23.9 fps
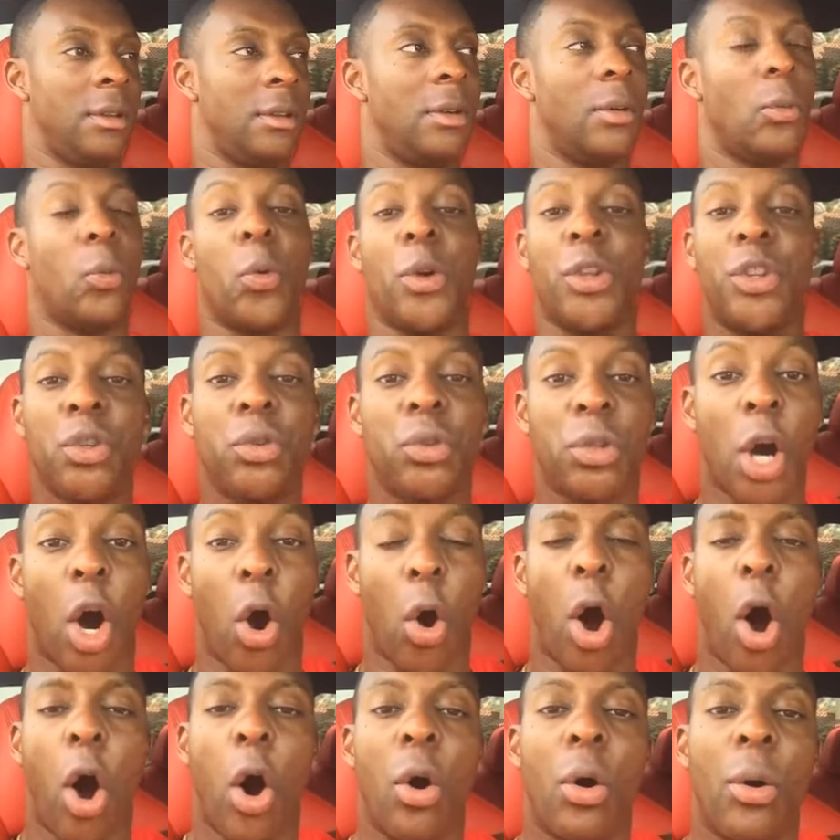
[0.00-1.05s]
When you go
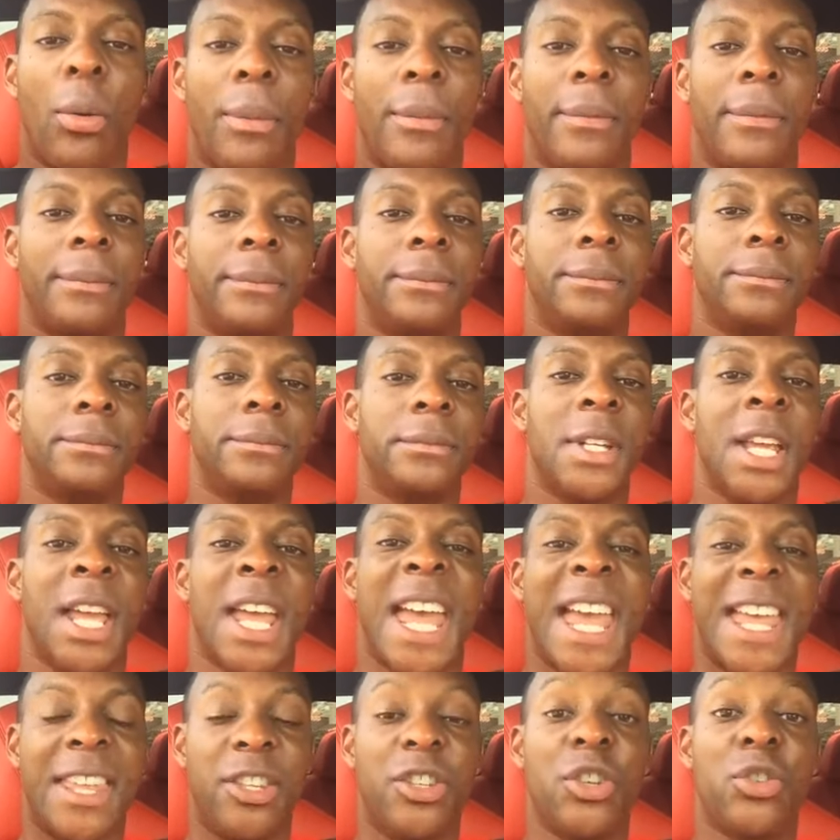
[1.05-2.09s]
home
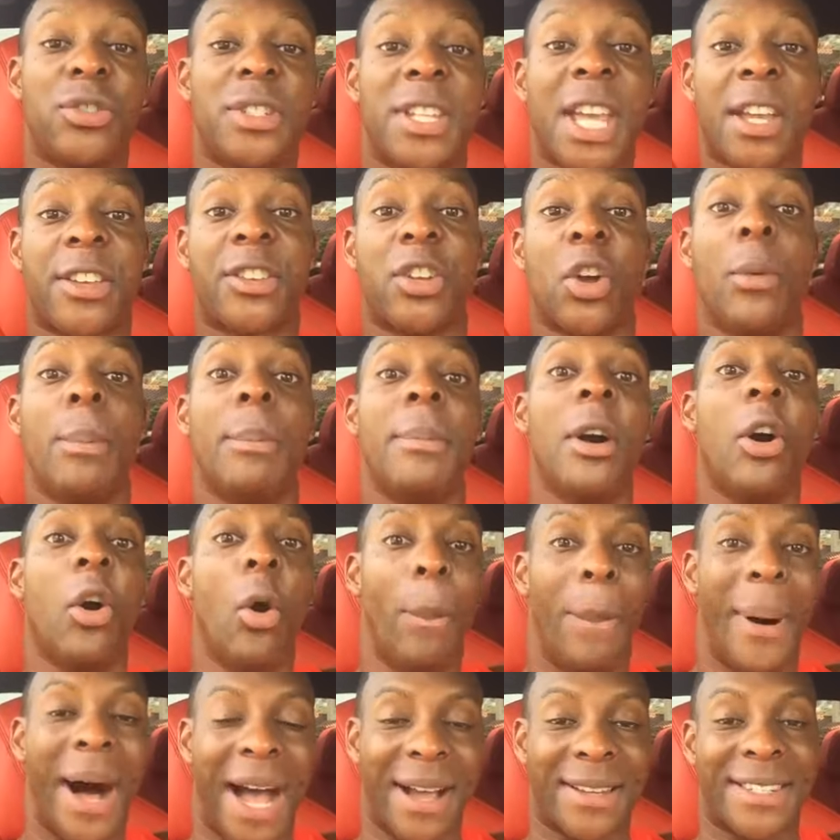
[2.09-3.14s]
and you check your
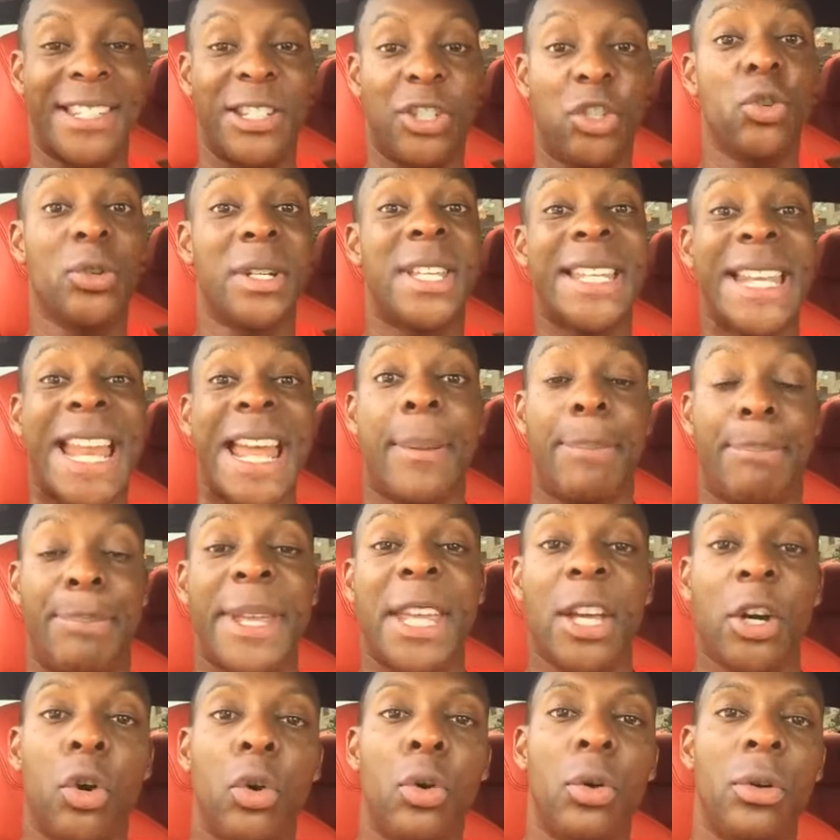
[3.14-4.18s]
mailbox and you get a
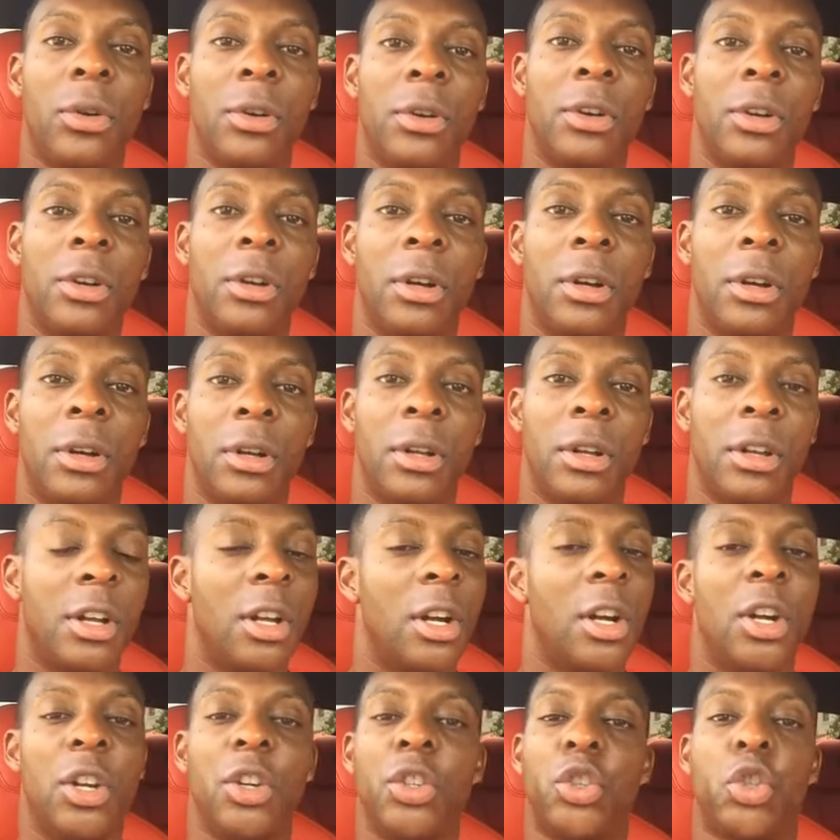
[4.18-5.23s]
bill,
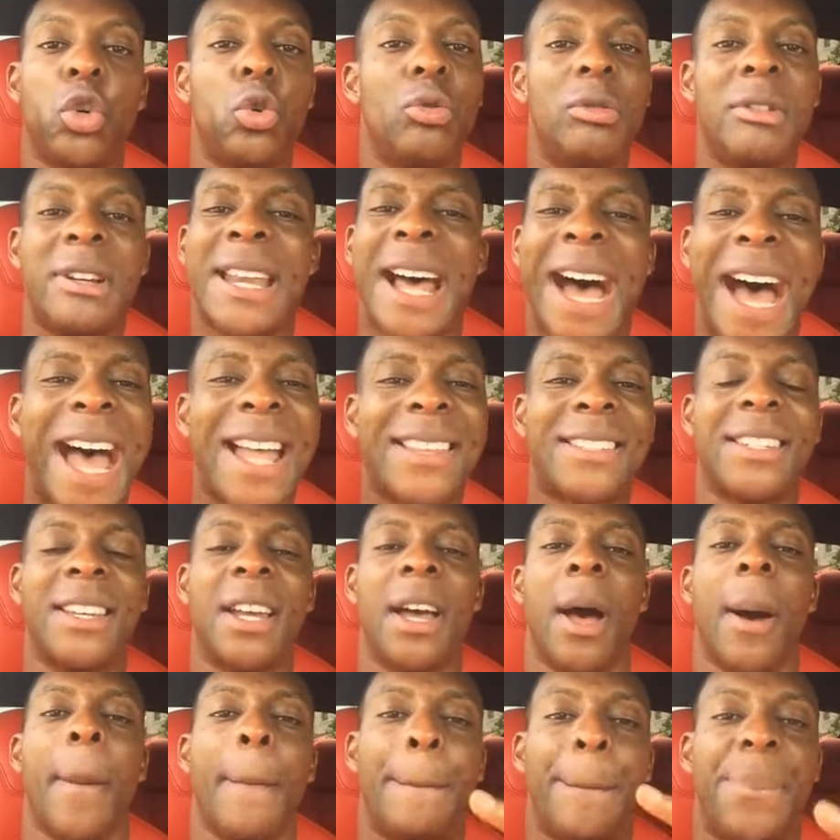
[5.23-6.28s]
do not
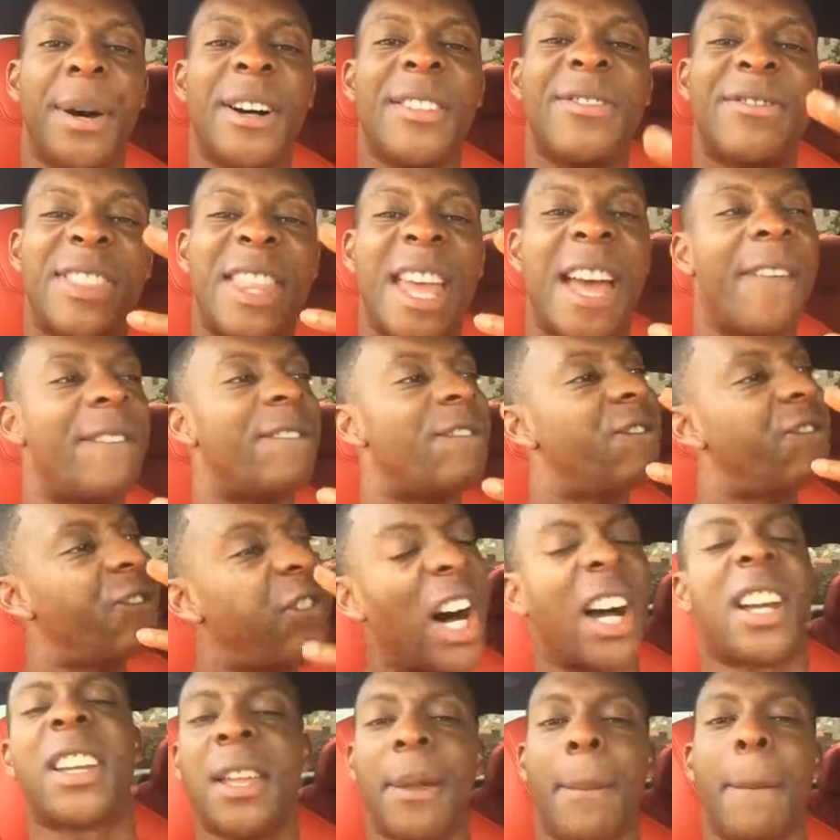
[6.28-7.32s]
put that
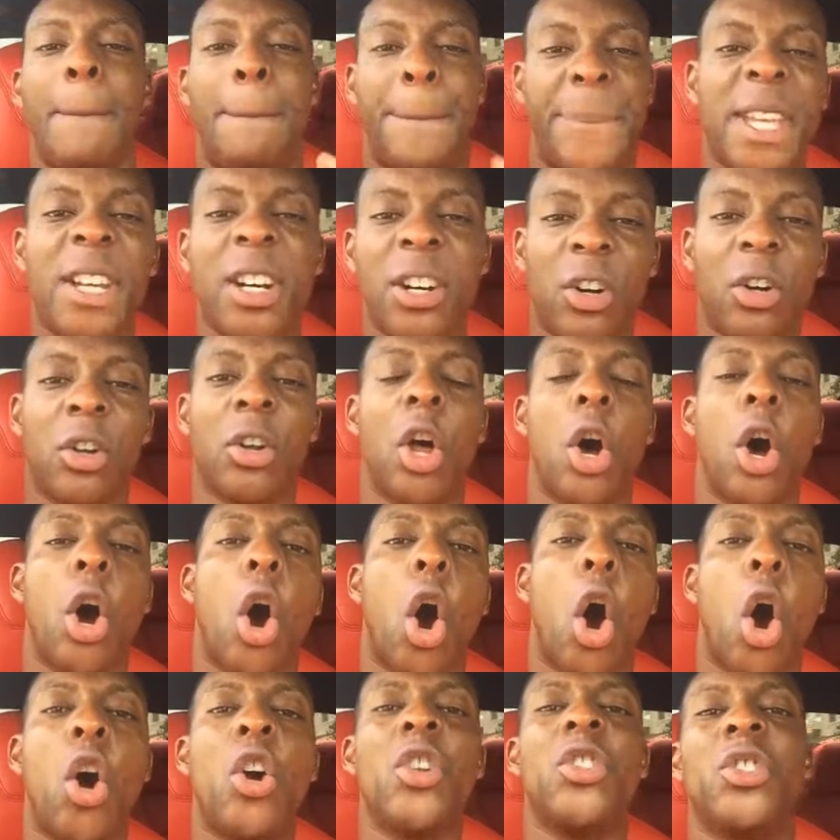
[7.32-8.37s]
fucking bill
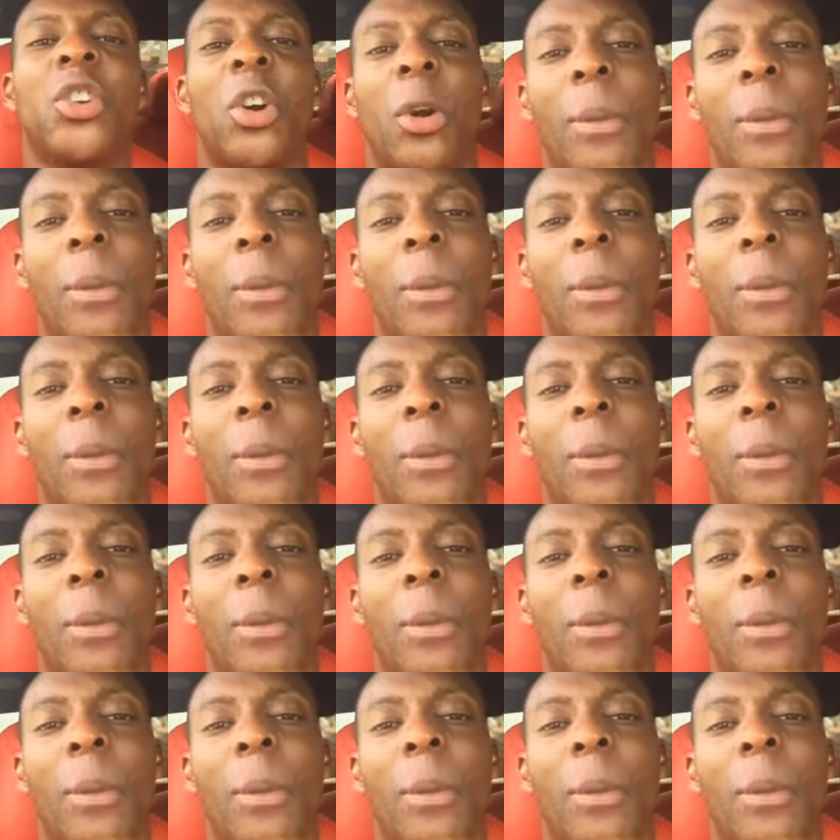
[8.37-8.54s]
on your